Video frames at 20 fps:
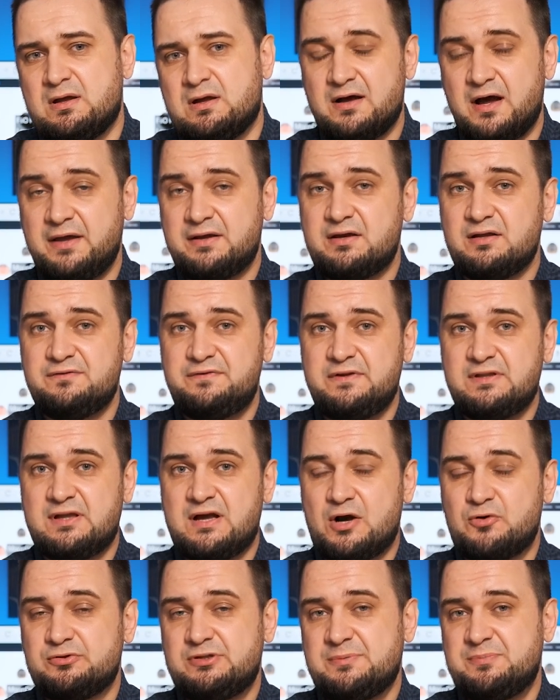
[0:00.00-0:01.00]
I can feel
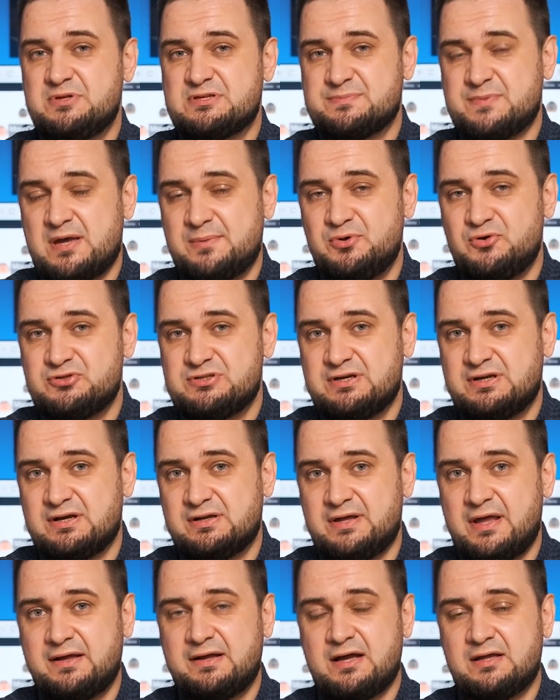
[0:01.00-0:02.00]
how deep is my music
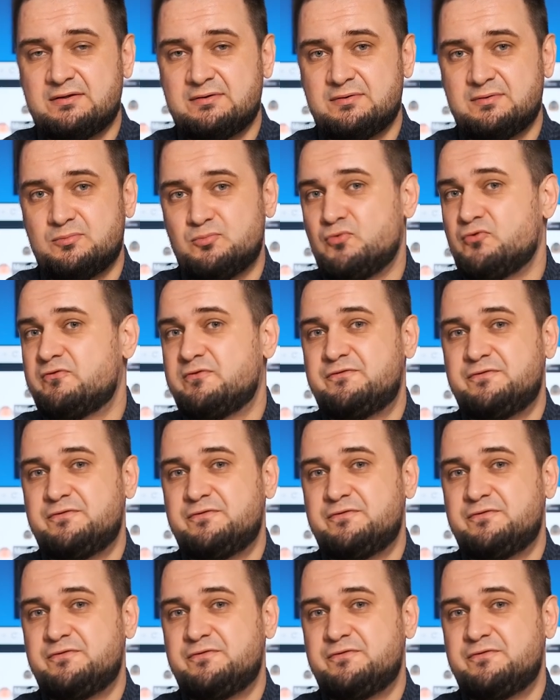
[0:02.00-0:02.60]
and I can move